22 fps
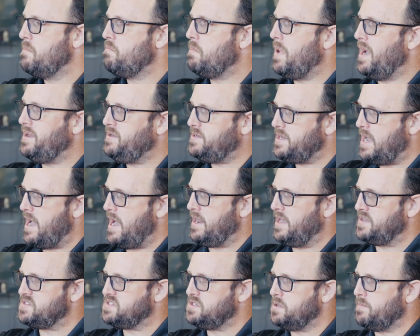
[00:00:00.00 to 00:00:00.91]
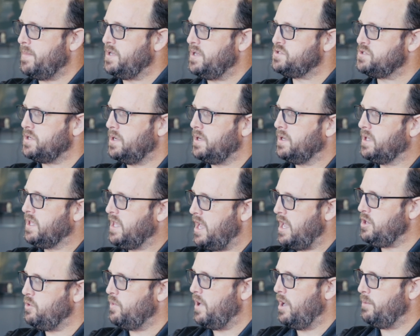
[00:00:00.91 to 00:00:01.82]
My dad has dementia.
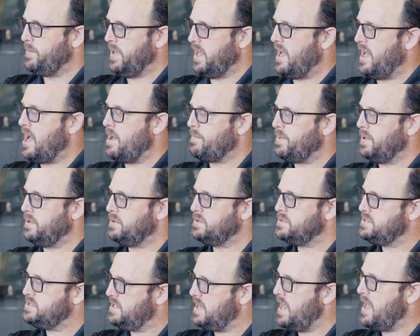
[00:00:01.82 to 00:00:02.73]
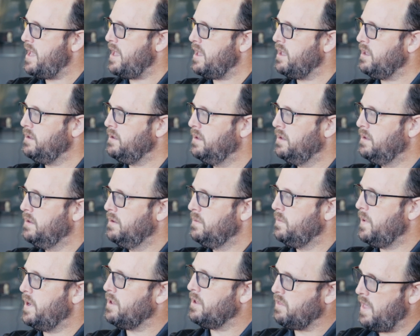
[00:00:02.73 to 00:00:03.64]
Can you help me? It happened today.
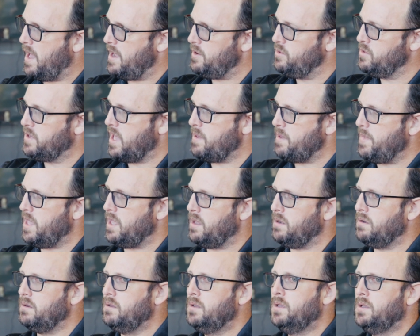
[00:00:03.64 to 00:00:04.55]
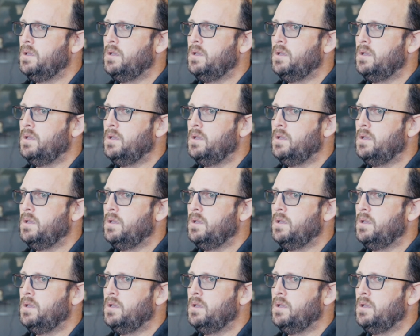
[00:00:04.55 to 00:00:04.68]
We had a client who came in.